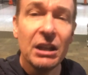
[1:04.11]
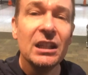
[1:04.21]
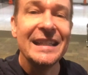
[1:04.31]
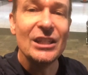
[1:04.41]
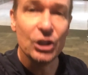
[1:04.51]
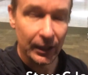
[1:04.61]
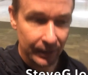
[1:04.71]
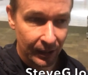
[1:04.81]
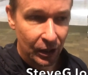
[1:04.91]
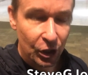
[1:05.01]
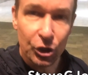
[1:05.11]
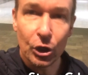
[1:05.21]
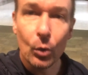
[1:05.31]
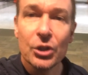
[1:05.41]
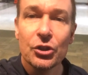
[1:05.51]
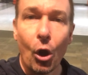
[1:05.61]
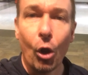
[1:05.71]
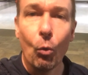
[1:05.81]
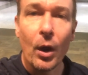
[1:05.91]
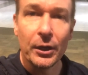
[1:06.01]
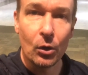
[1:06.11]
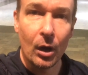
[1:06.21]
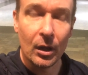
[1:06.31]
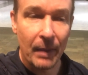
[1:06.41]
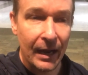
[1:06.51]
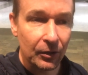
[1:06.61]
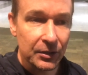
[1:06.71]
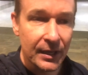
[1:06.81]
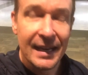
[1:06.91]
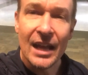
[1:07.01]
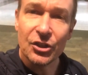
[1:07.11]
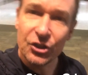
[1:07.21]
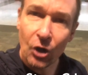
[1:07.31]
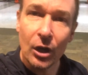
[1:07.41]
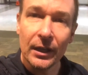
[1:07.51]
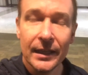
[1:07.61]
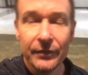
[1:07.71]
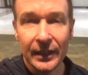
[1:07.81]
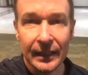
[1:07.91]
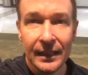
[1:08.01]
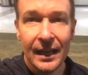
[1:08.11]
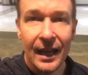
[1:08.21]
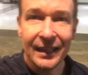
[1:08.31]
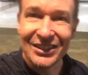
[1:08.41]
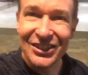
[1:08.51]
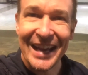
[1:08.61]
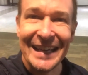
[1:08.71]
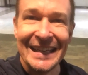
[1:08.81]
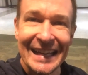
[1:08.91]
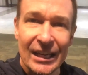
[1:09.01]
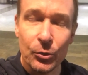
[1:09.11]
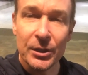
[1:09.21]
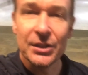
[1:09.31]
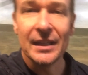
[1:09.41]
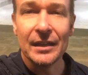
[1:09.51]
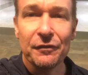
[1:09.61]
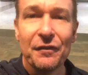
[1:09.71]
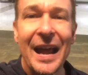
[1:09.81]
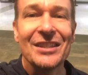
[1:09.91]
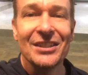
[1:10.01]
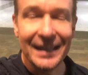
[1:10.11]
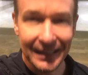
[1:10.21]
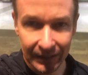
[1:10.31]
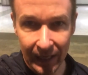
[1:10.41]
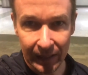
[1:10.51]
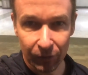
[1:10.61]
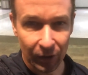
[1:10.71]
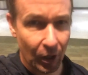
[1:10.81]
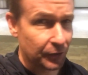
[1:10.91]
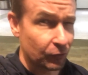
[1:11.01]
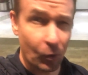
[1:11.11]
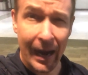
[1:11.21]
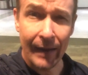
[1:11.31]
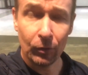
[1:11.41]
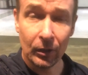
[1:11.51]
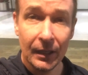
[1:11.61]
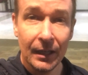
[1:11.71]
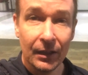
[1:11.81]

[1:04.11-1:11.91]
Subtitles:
Unleash it. Show us all what you're all about and start living an exciting, interesting, fascinating life with lots of travel,